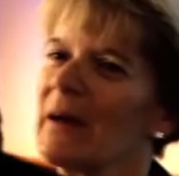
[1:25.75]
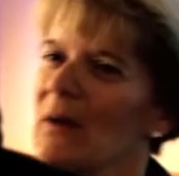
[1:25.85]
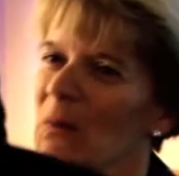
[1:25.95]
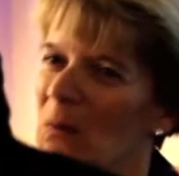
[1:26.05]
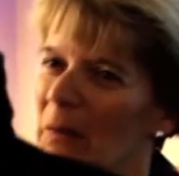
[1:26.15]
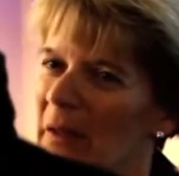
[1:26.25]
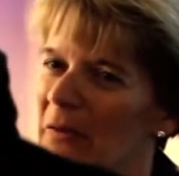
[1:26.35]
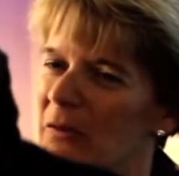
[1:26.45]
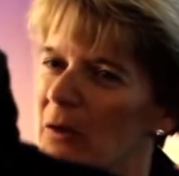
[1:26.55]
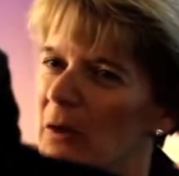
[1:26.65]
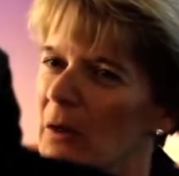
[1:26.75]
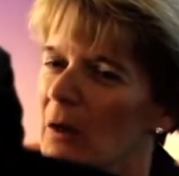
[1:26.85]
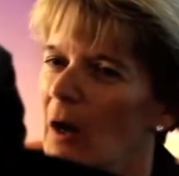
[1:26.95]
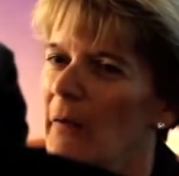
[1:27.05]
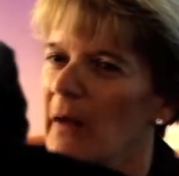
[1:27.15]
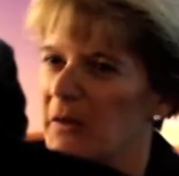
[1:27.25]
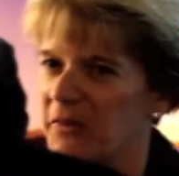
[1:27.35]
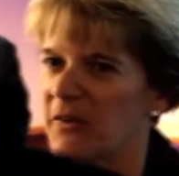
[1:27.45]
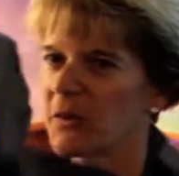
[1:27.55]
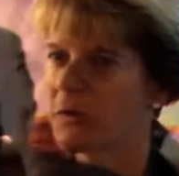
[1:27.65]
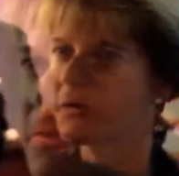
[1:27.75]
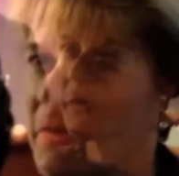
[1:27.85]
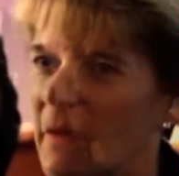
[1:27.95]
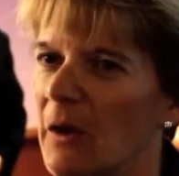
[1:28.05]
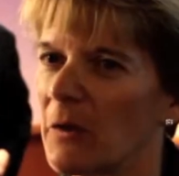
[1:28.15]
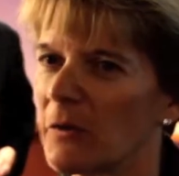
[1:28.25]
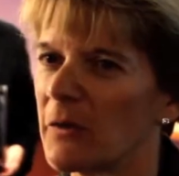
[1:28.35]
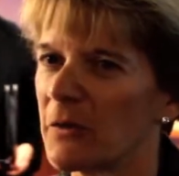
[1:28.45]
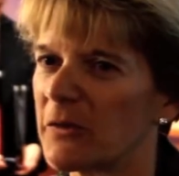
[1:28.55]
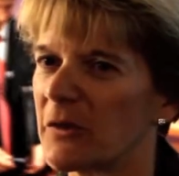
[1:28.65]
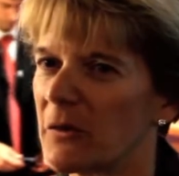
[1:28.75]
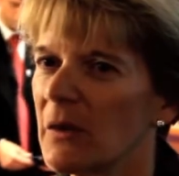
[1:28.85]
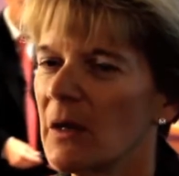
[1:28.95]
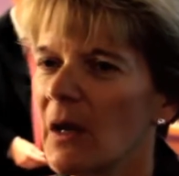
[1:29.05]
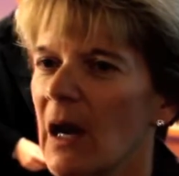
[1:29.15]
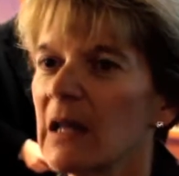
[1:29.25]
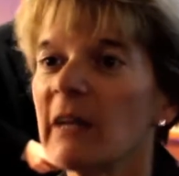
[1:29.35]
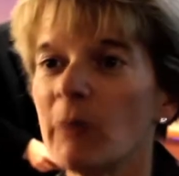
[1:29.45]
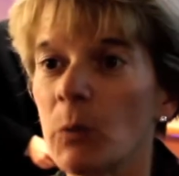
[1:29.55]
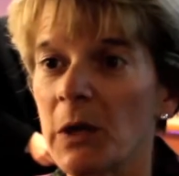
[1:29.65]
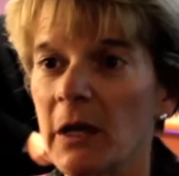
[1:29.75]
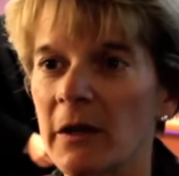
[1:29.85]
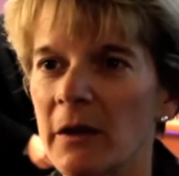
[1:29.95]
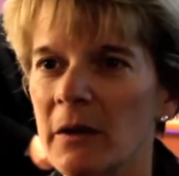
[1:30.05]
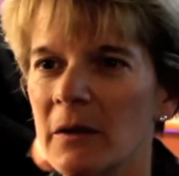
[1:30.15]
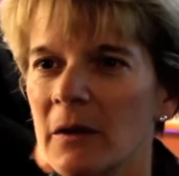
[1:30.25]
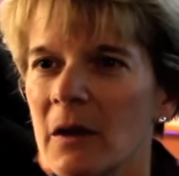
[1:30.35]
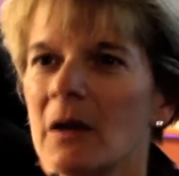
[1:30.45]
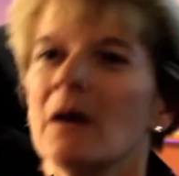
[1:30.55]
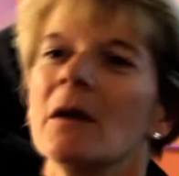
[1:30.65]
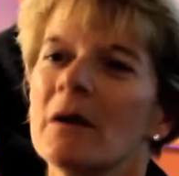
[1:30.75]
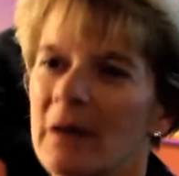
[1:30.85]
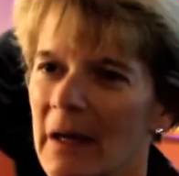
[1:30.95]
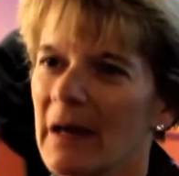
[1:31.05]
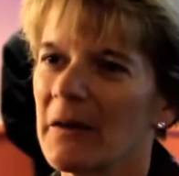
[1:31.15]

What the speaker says: so many great things in the business community and in giving back, hopefully, you know, to the greater